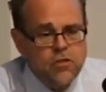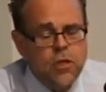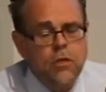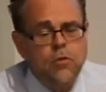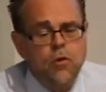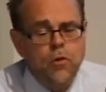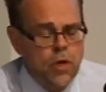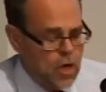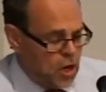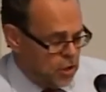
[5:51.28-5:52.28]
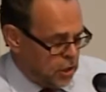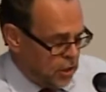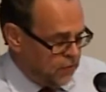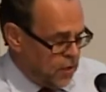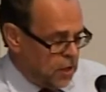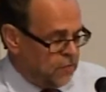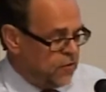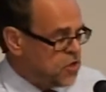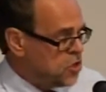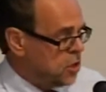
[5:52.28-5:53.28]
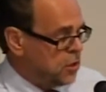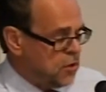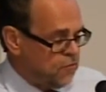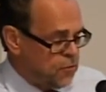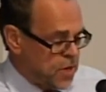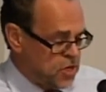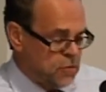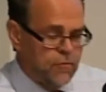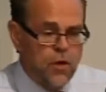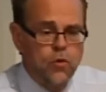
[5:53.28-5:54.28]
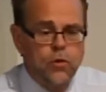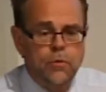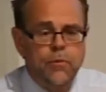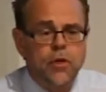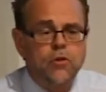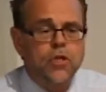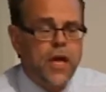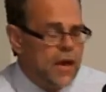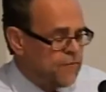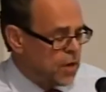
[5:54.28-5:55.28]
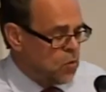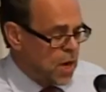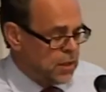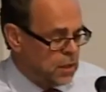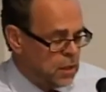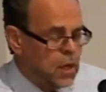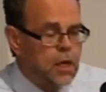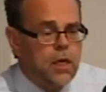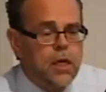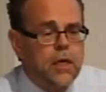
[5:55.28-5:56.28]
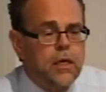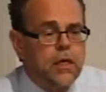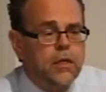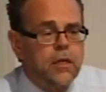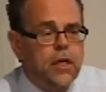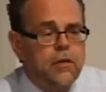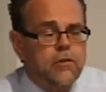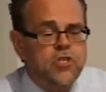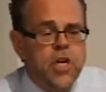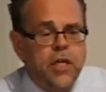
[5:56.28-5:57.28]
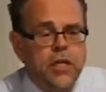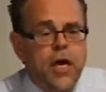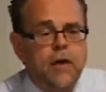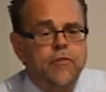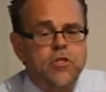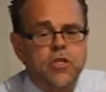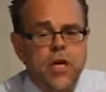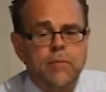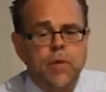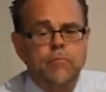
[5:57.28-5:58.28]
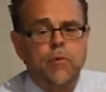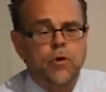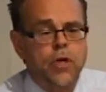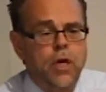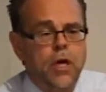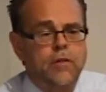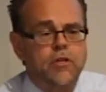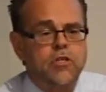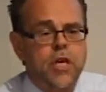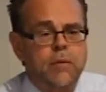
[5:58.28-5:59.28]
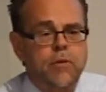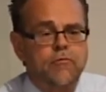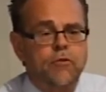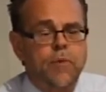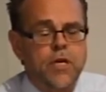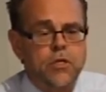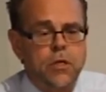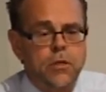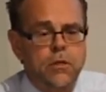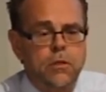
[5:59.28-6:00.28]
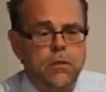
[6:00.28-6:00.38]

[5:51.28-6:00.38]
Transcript: and secure an efficient information flow, because everyone in the chain have the same model and the same information.